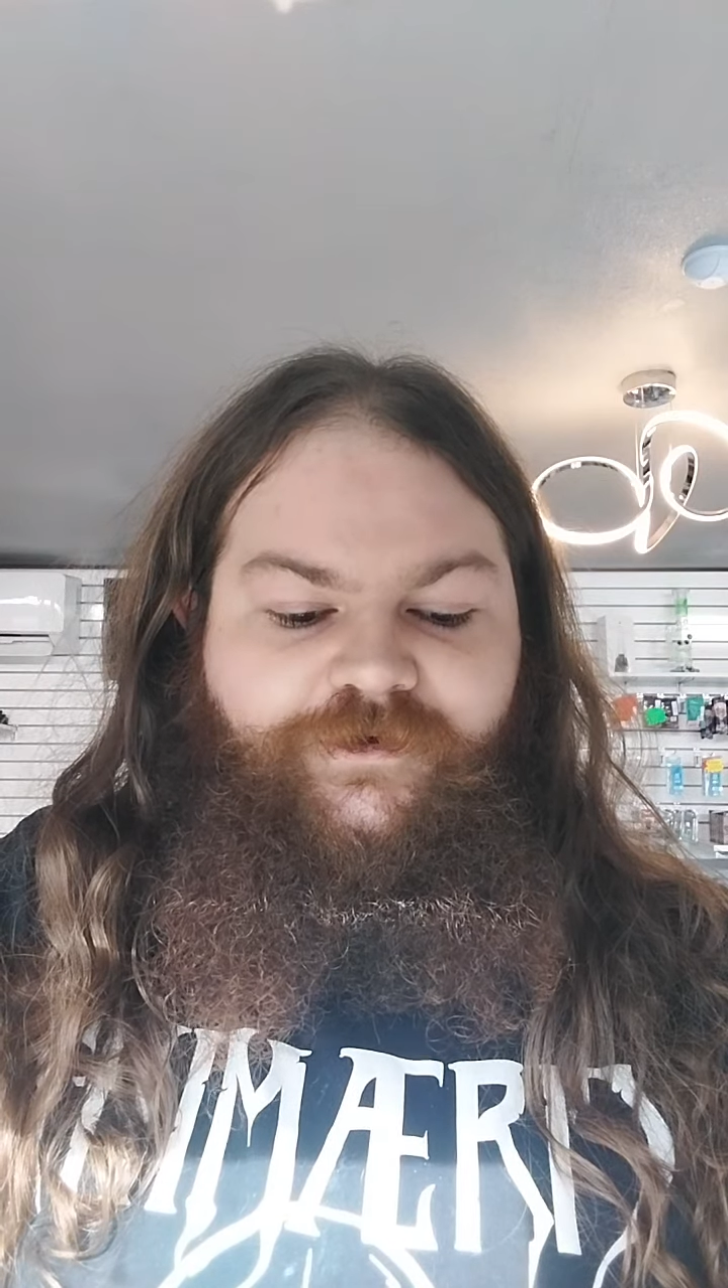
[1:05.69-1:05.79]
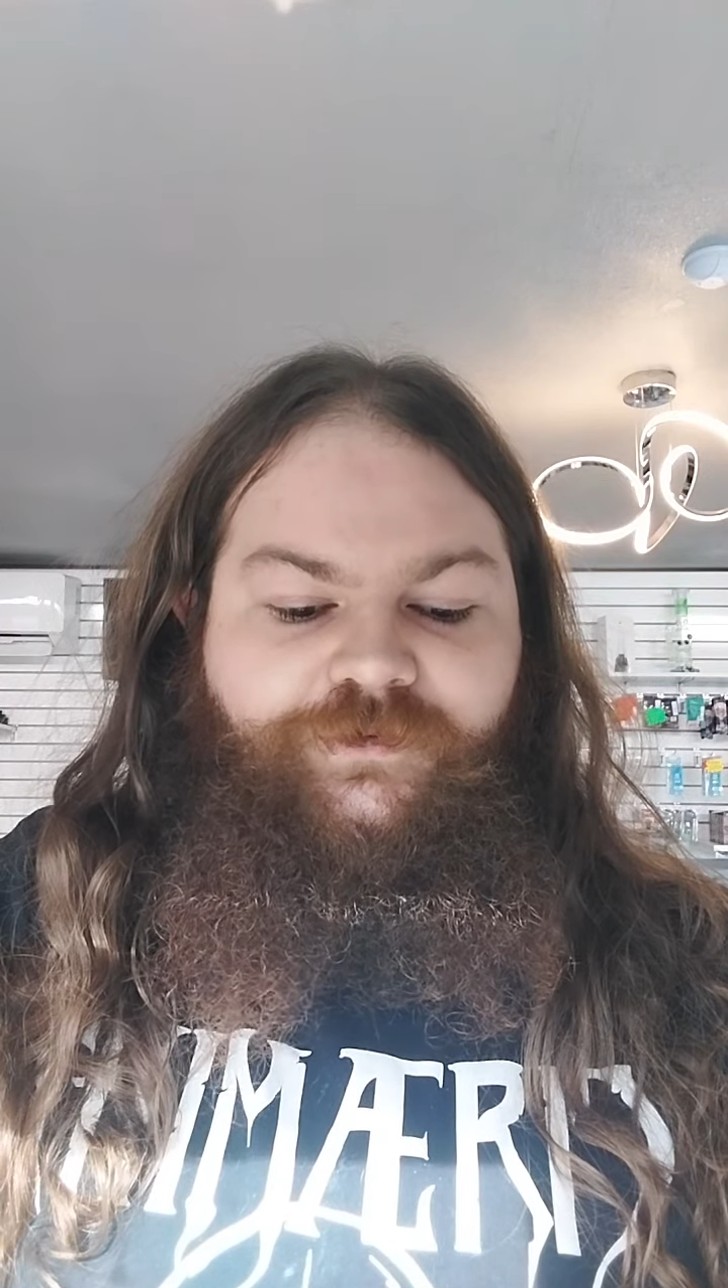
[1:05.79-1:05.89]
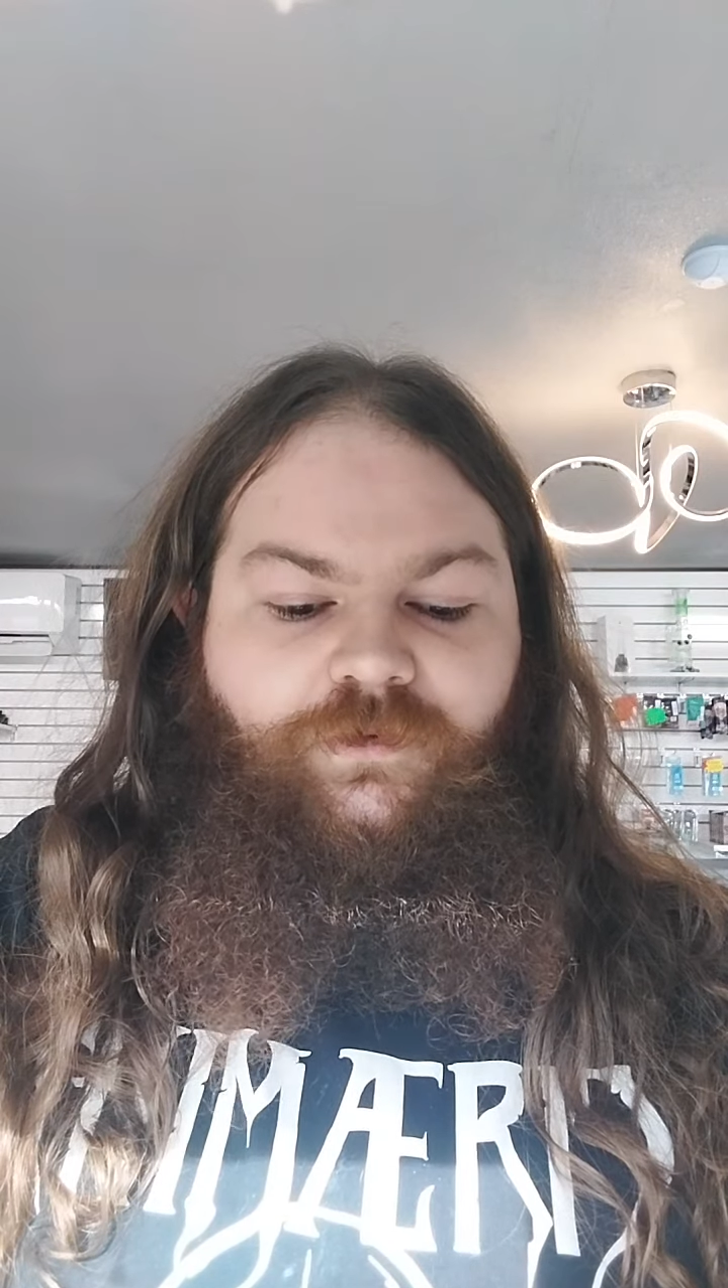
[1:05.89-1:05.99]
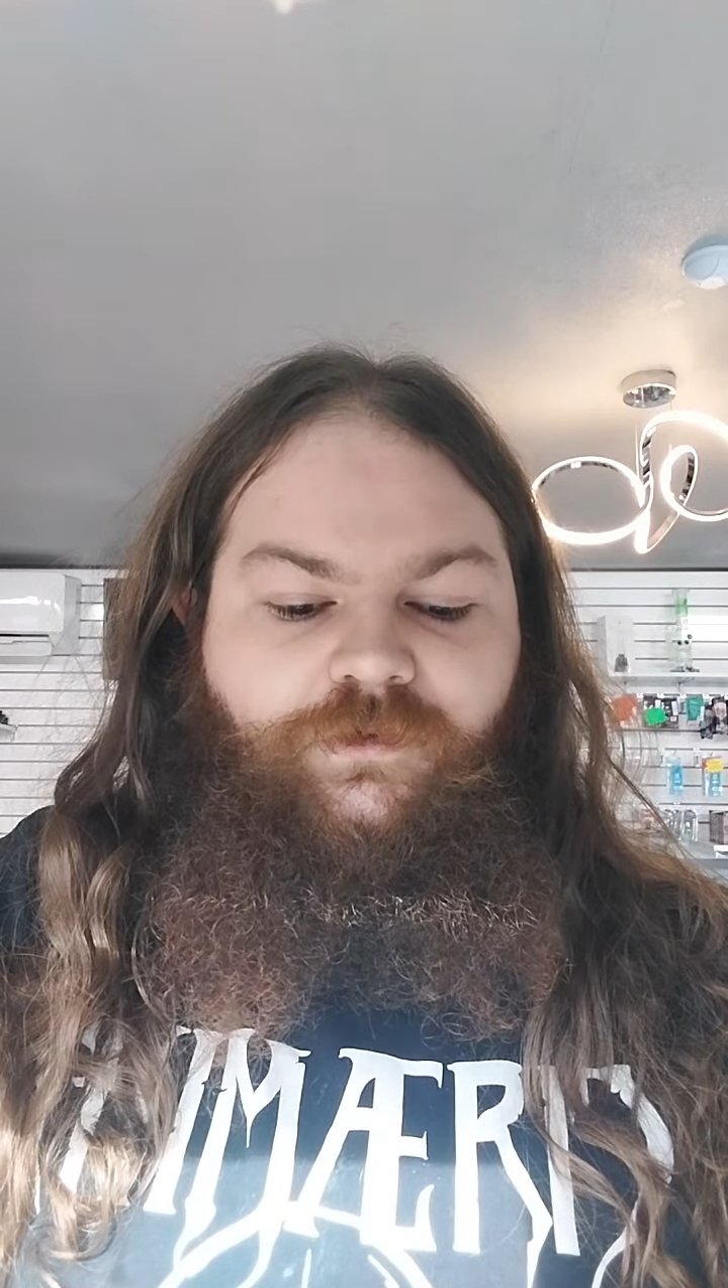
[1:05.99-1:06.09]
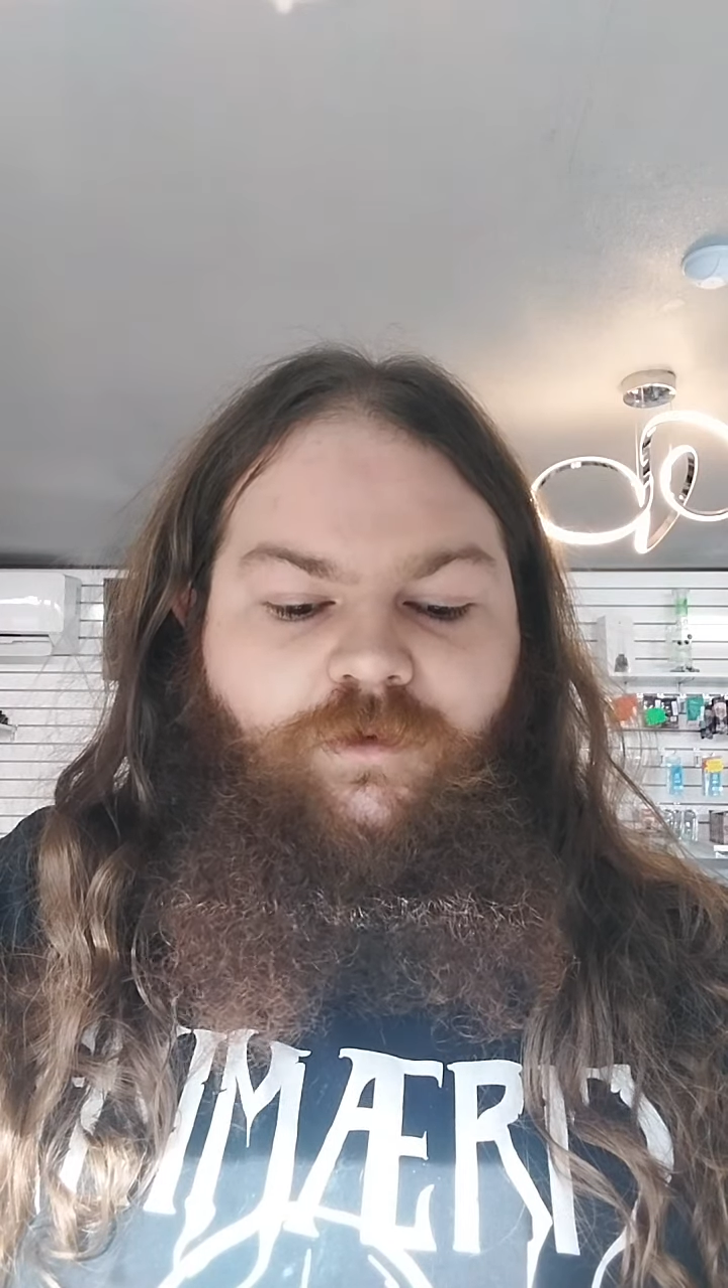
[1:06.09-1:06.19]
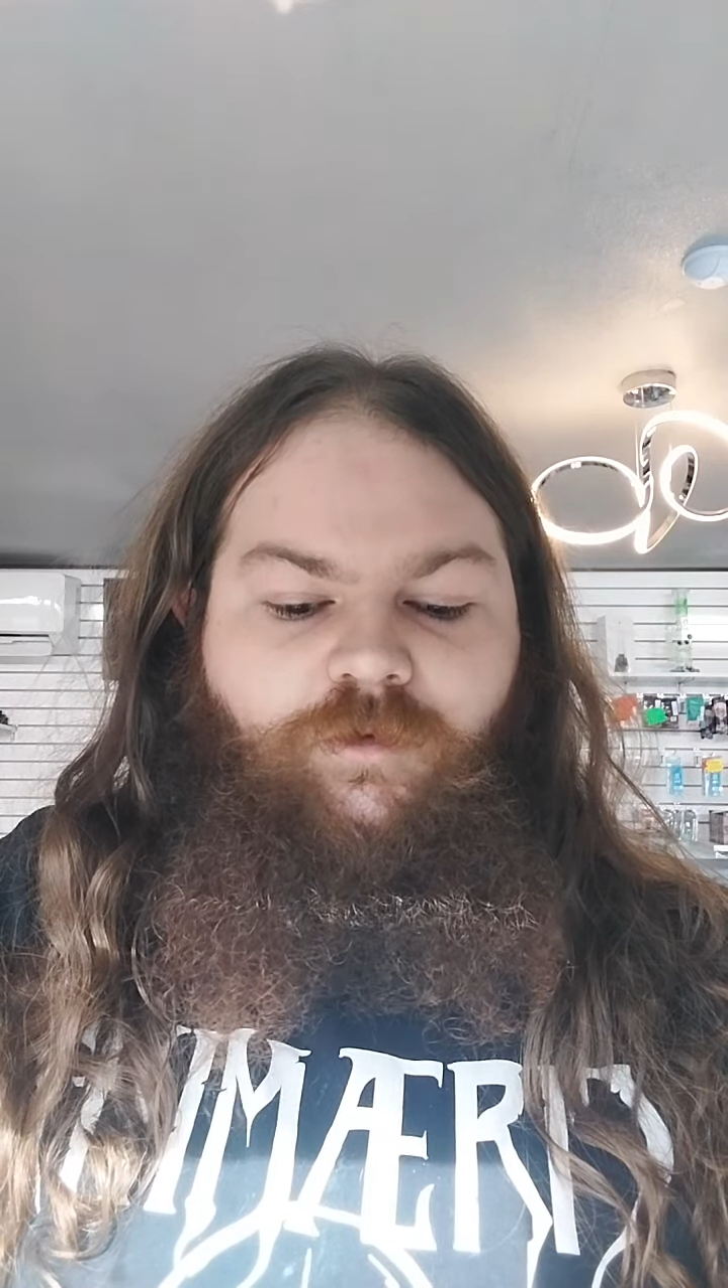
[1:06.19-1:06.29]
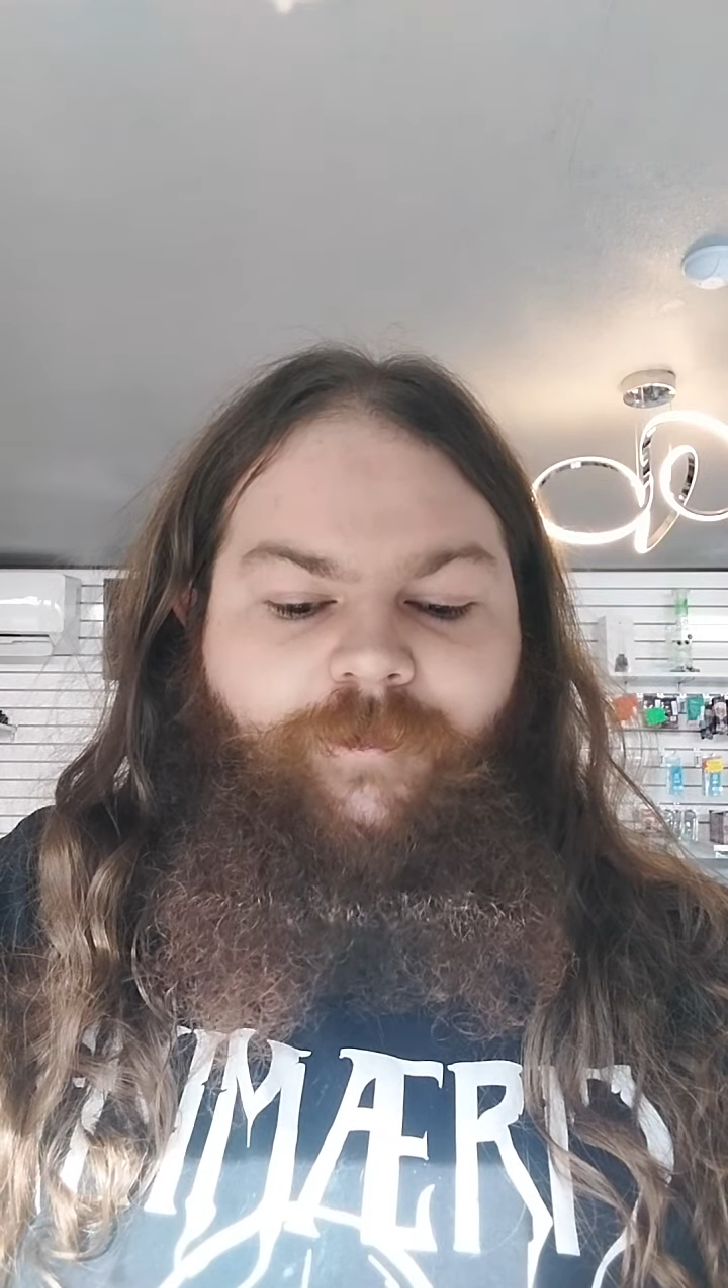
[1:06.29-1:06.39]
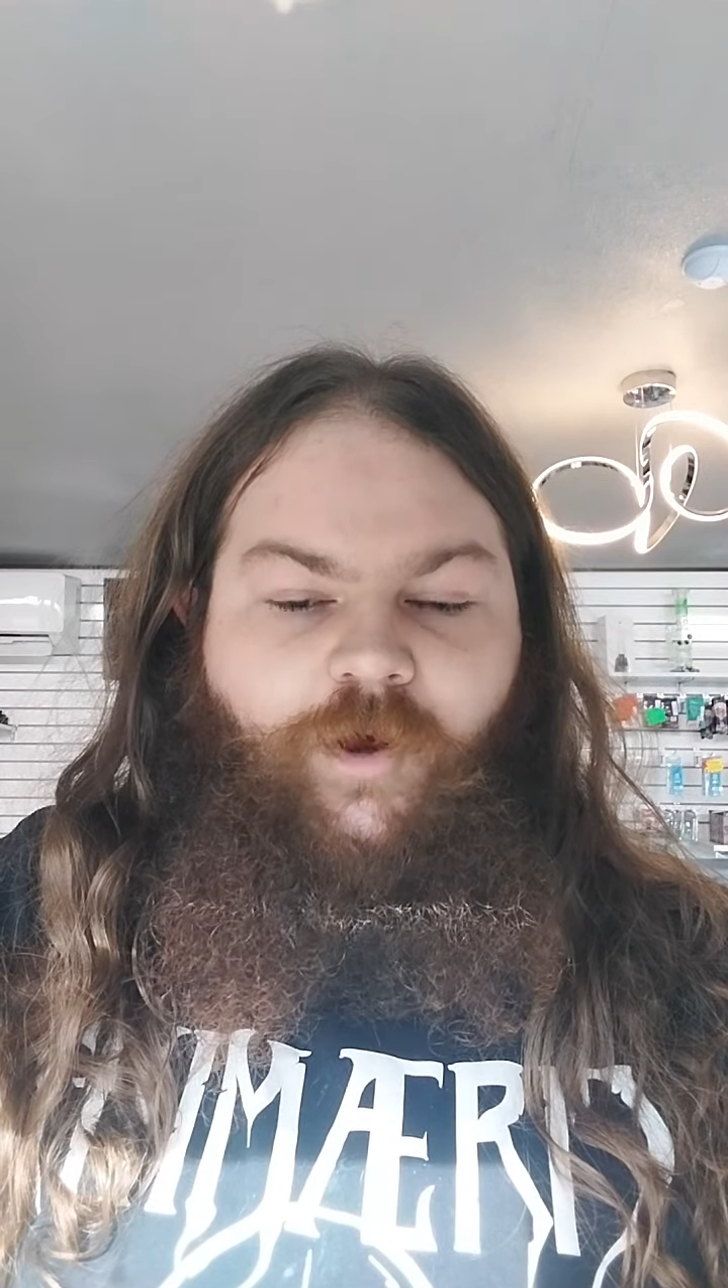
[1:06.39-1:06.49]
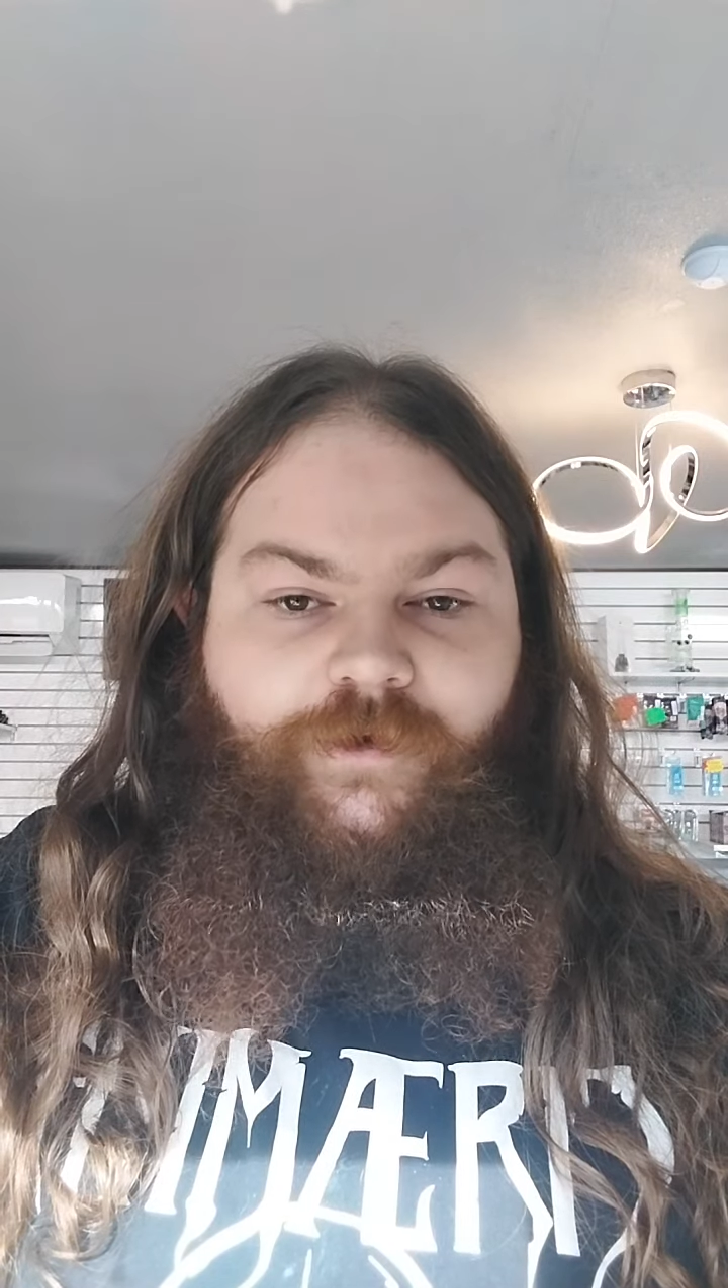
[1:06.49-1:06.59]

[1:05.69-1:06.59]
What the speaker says: to a local bar